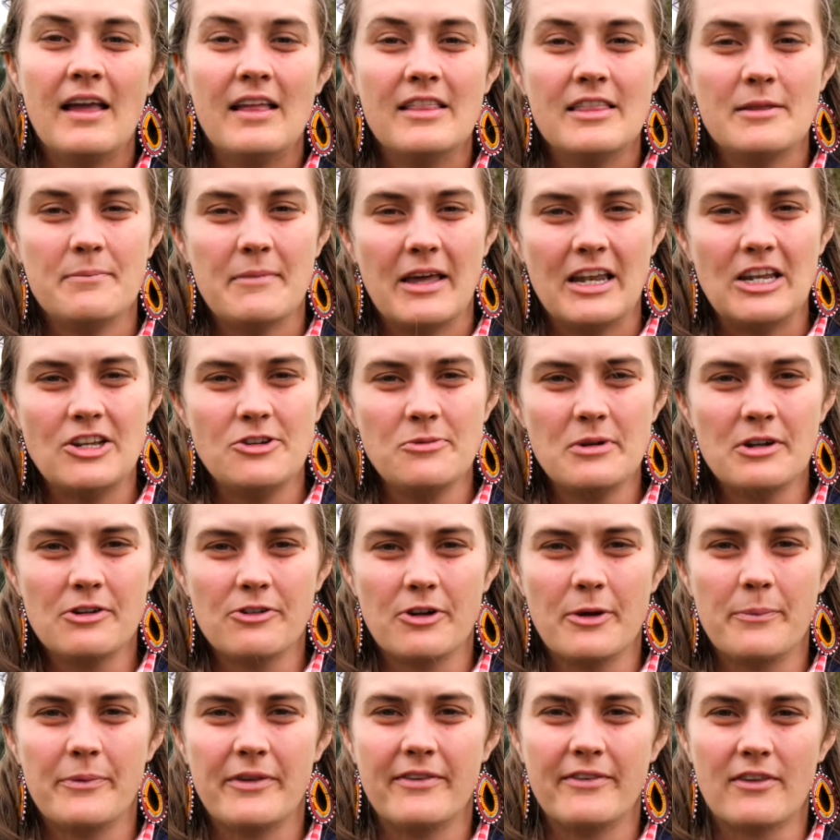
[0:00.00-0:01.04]
The management
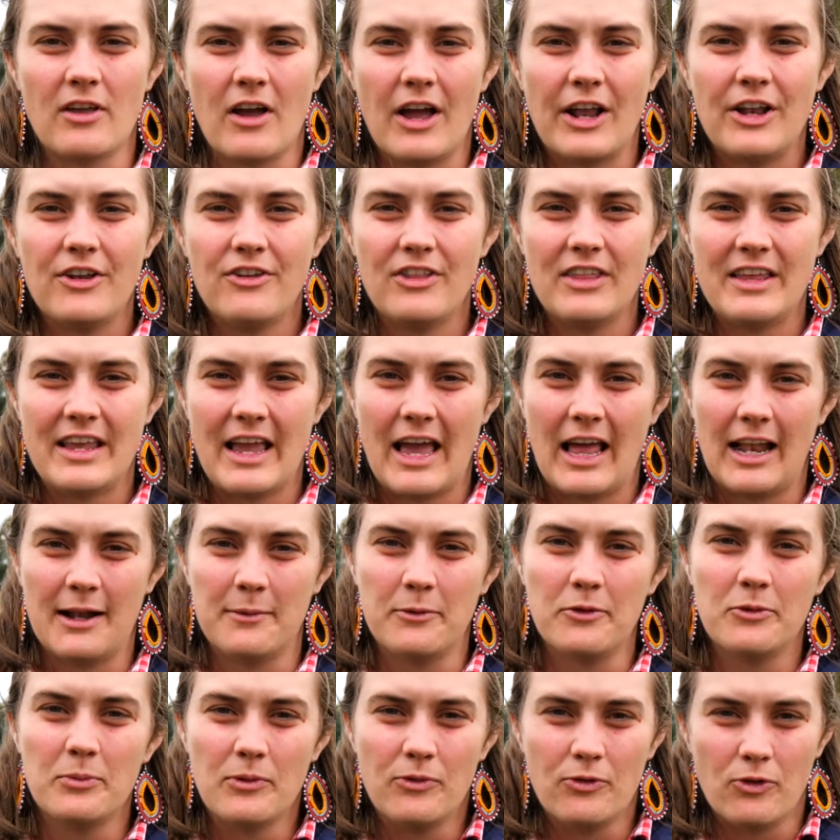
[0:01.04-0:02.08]
groups assigned to the
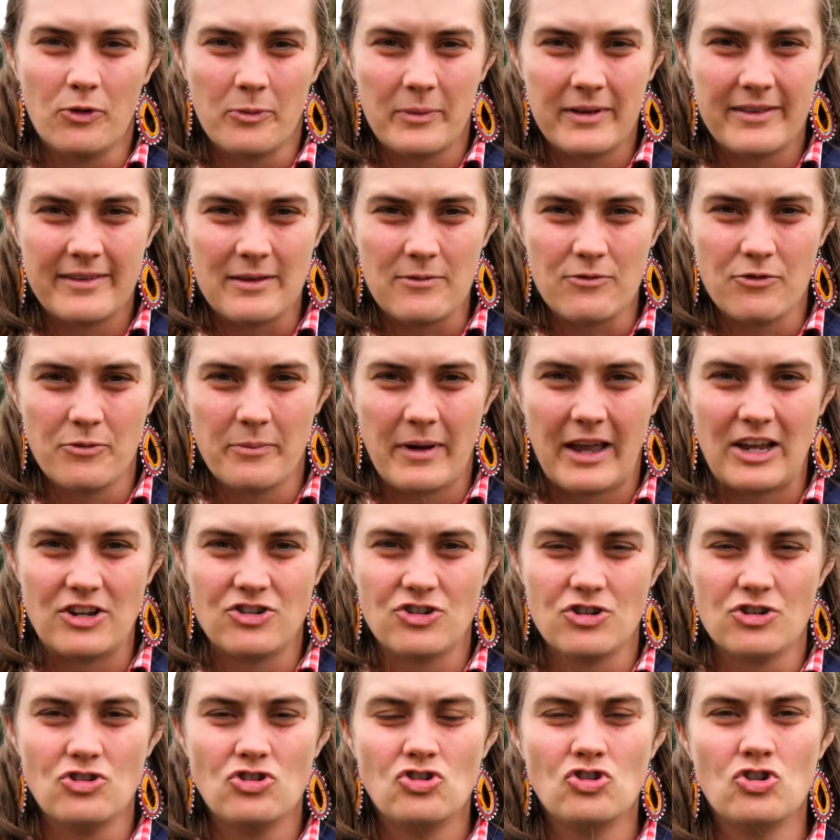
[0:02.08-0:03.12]
animal's performance
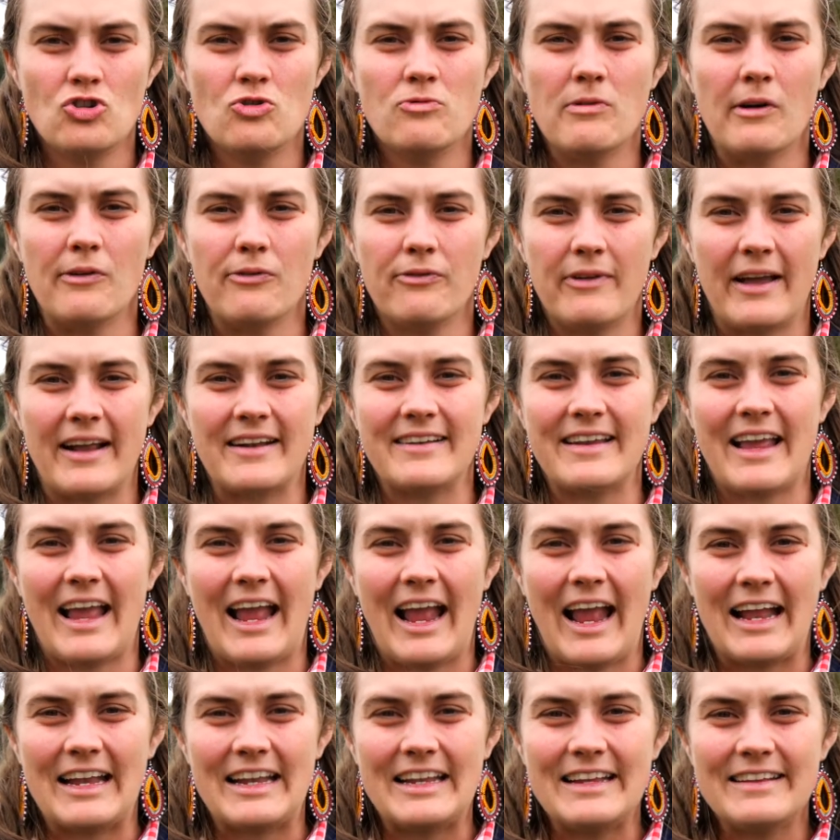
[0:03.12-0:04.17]
information should reflect
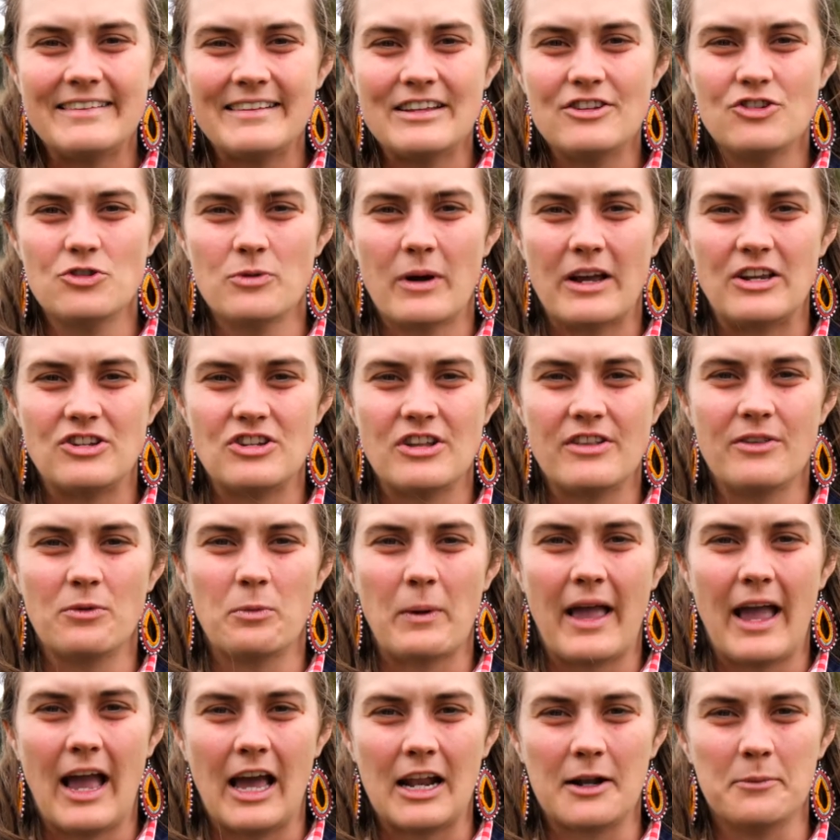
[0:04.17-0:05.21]
any situations
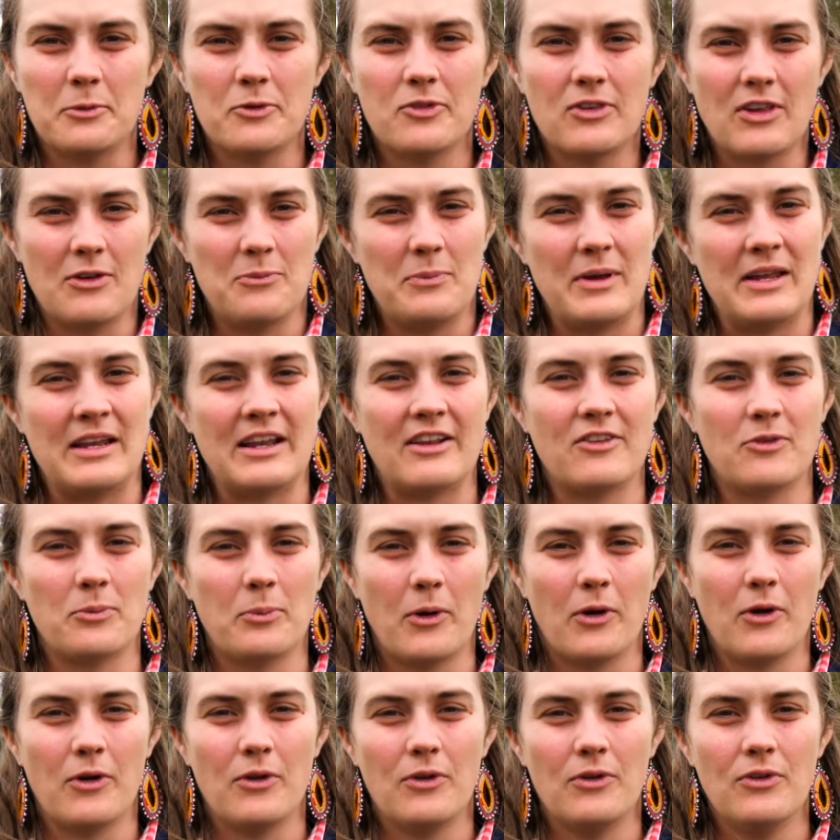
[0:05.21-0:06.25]
where animals have been
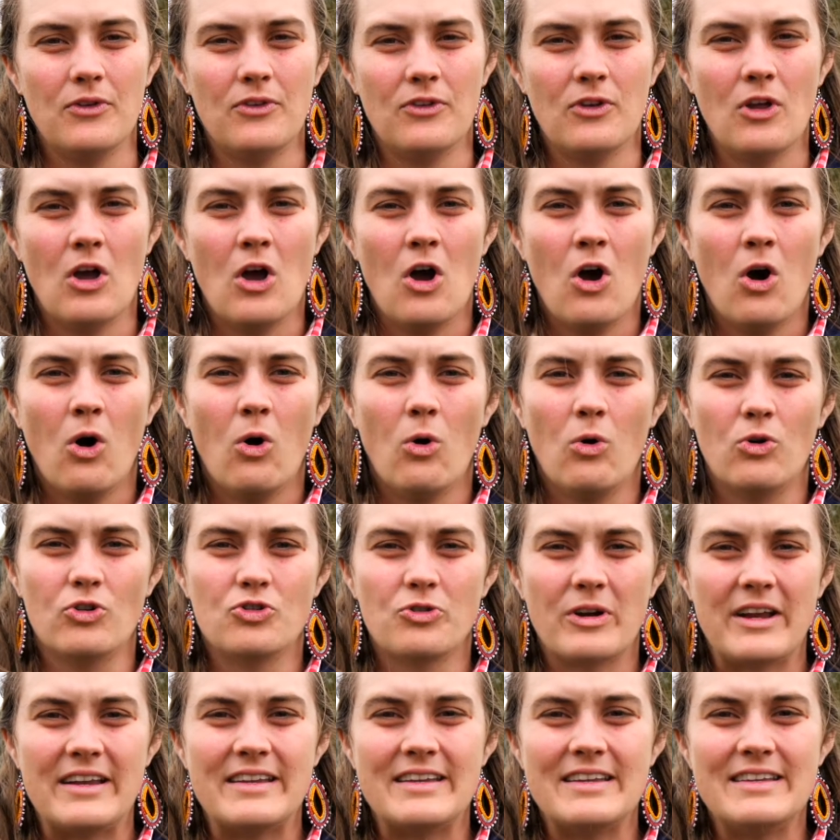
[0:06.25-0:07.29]
exposed or
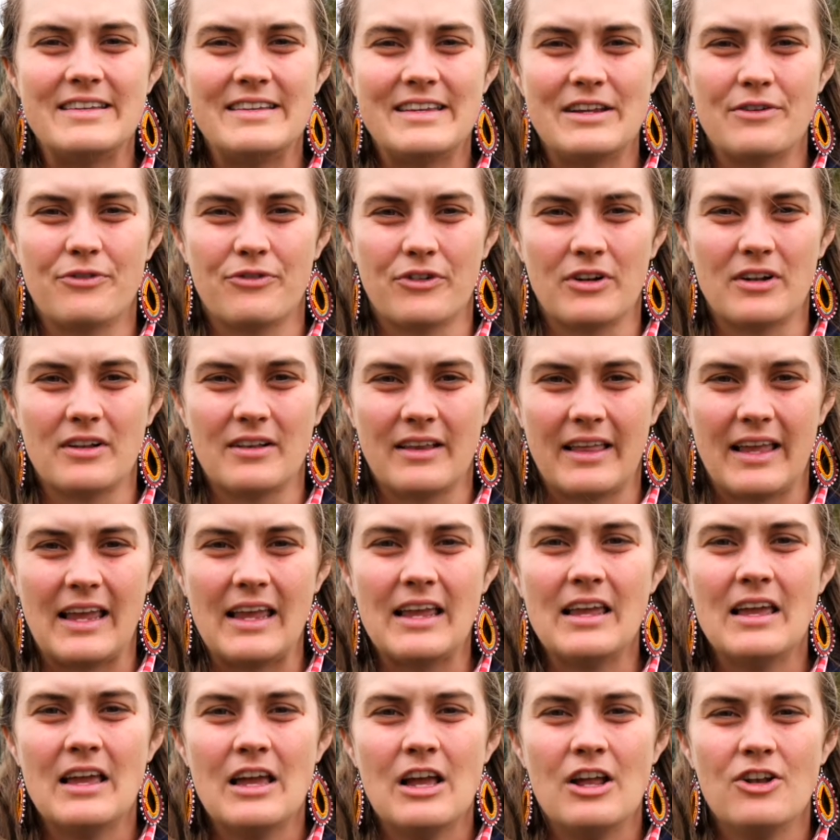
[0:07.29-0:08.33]
treated
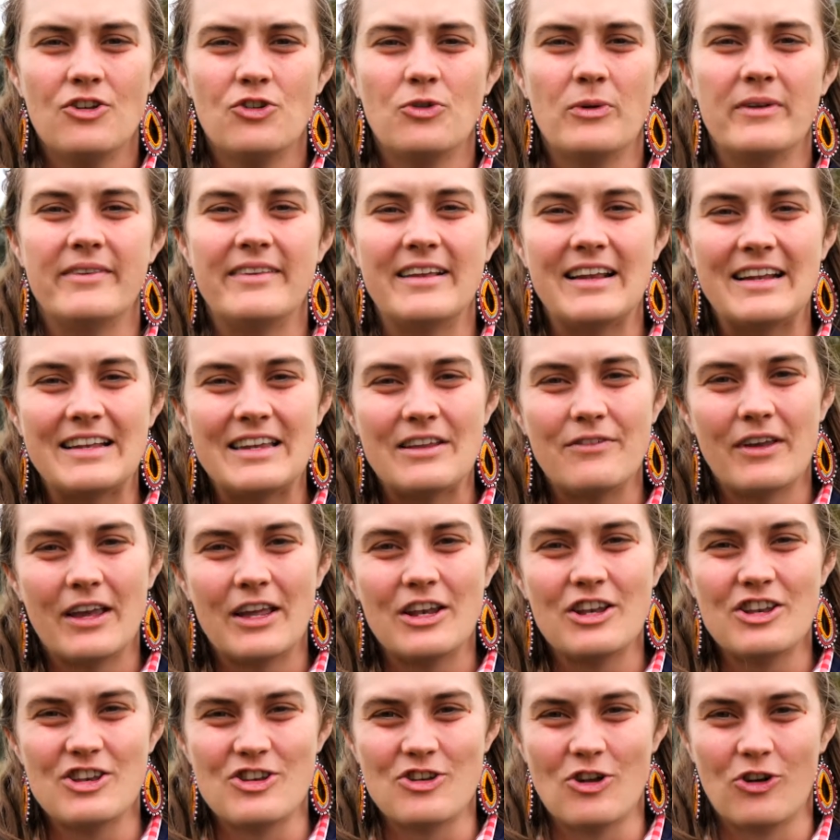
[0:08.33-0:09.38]
differently to a
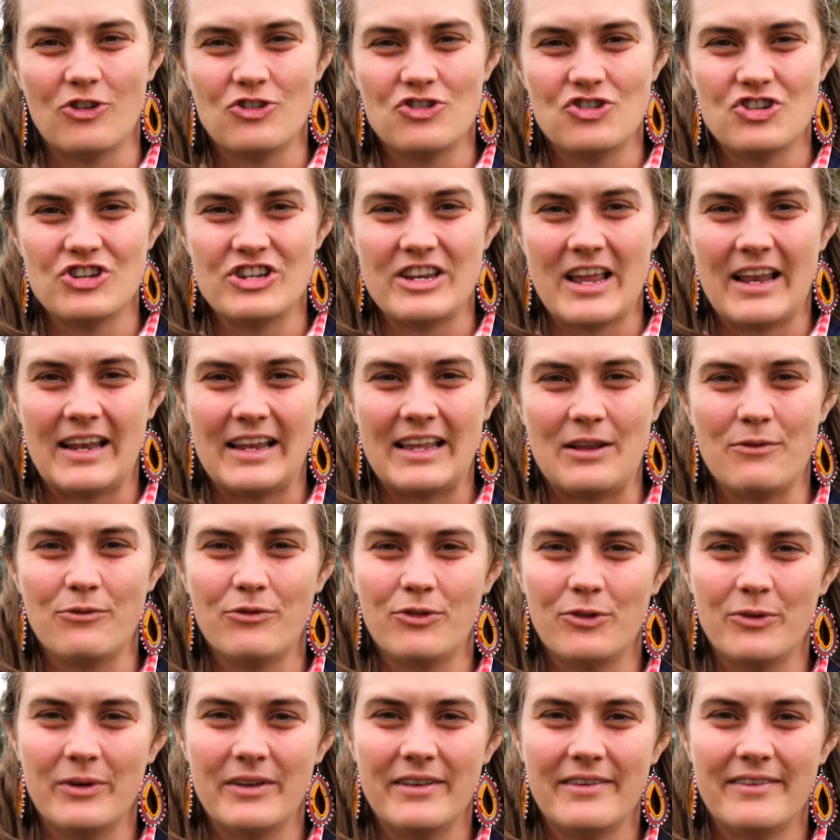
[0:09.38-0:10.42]
significant non-genetic
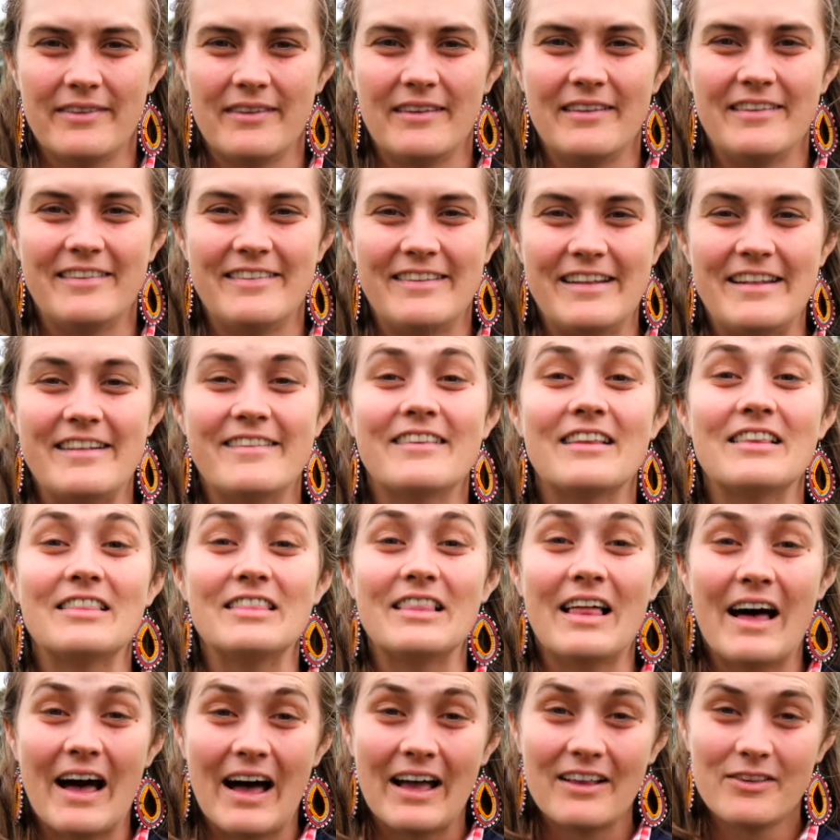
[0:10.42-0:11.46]
influence since the
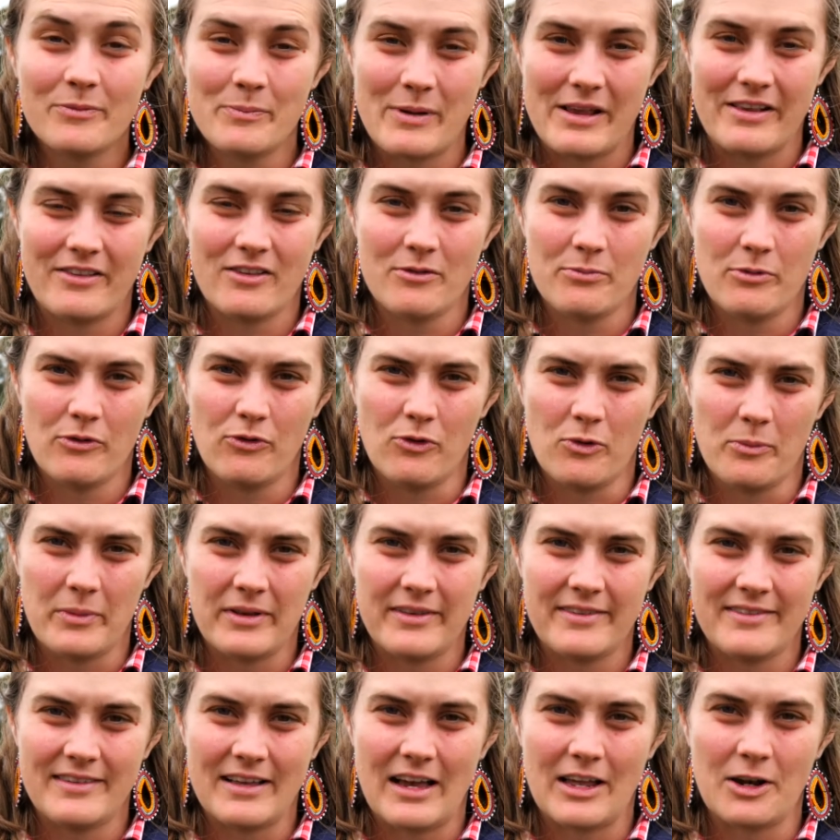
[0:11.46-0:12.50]
last piece of
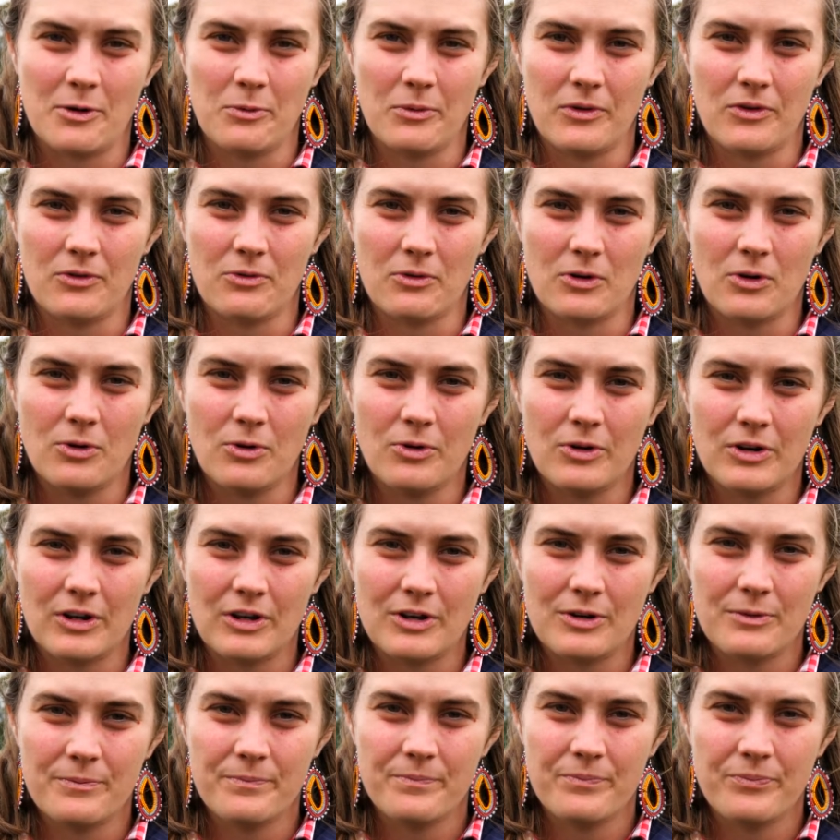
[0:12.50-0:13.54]
performance data was recorded.